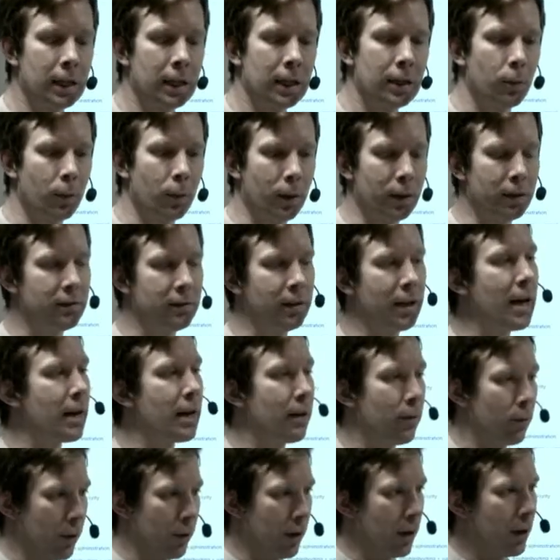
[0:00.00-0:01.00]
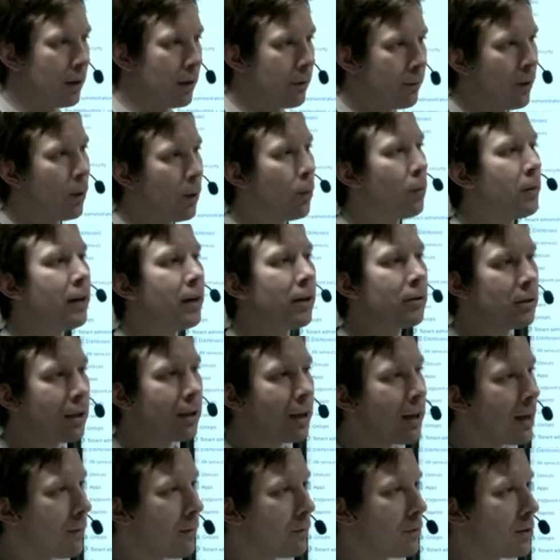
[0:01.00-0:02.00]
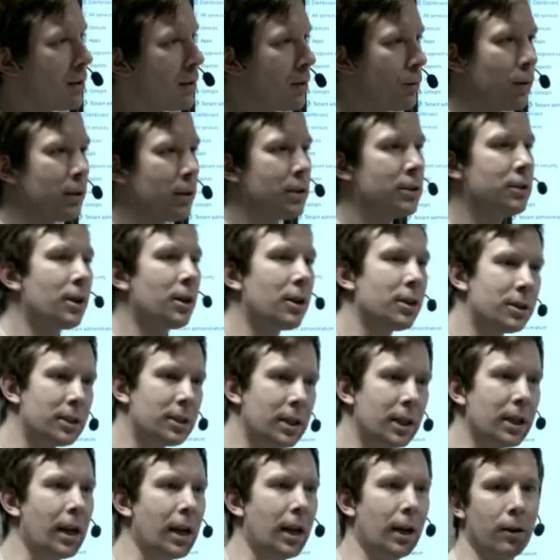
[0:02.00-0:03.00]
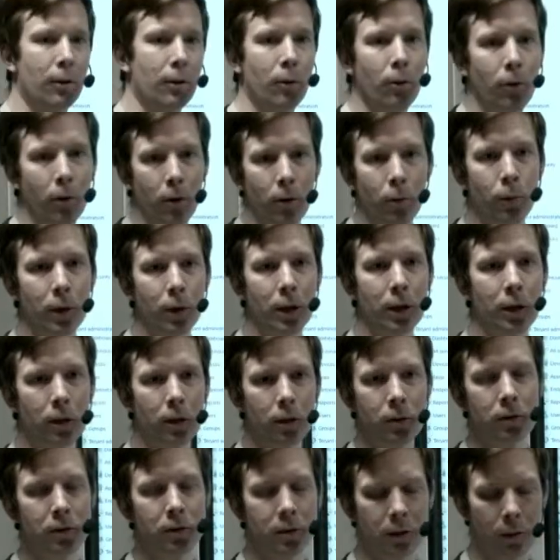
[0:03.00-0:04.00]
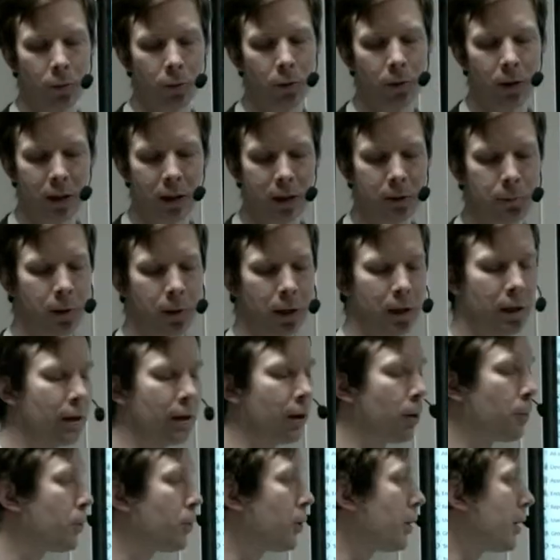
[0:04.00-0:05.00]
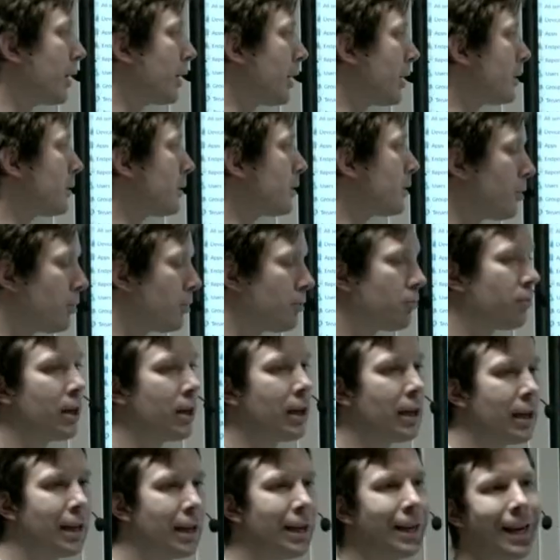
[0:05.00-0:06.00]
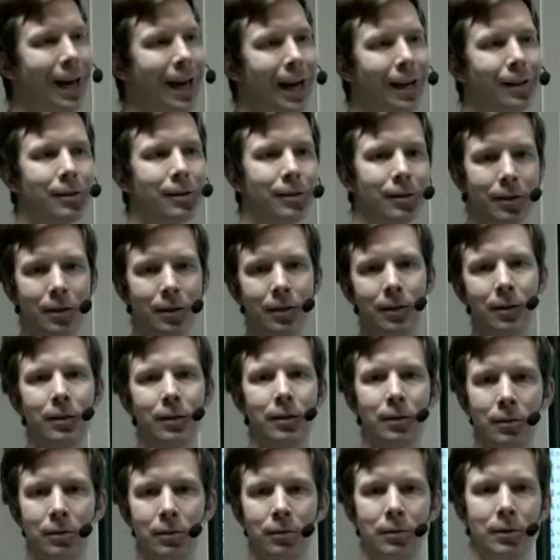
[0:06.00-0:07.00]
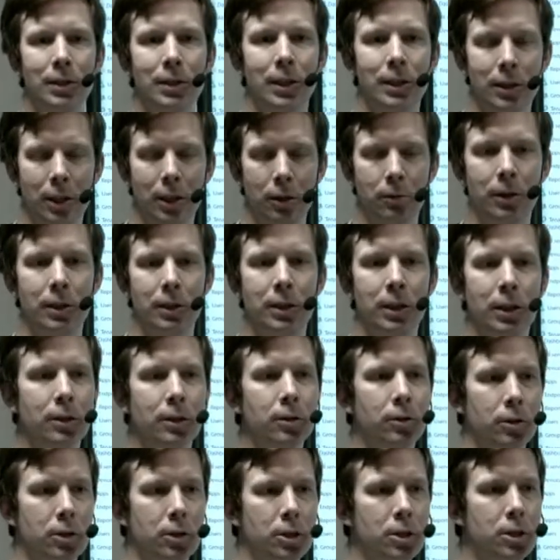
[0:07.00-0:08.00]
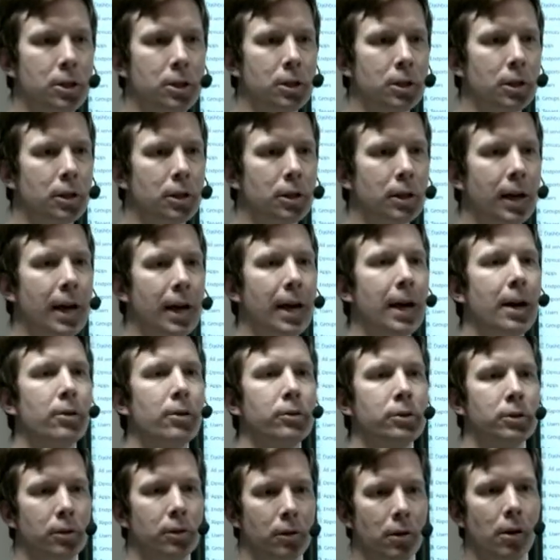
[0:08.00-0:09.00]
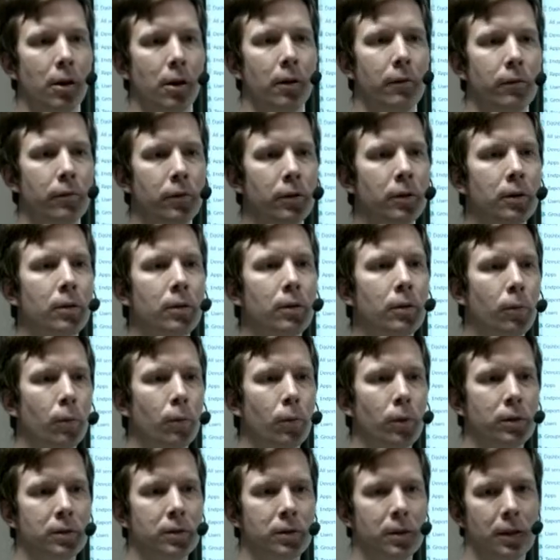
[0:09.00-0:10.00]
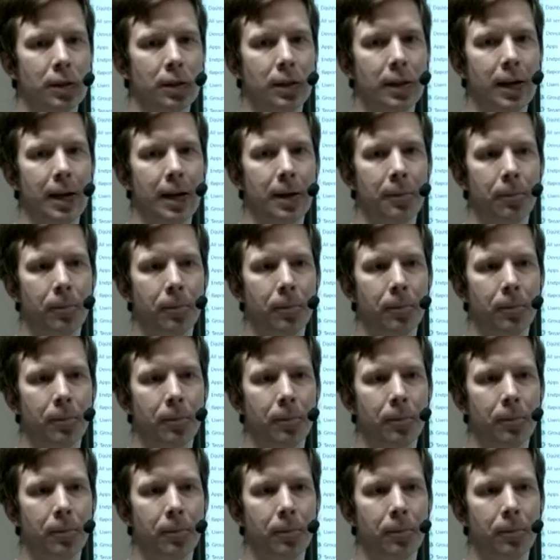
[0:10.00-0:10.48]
Once again, we unfold our sleeves and we start digging, or we use Summarized by Copilot to really get the nitty-gritty goods out of what's in there.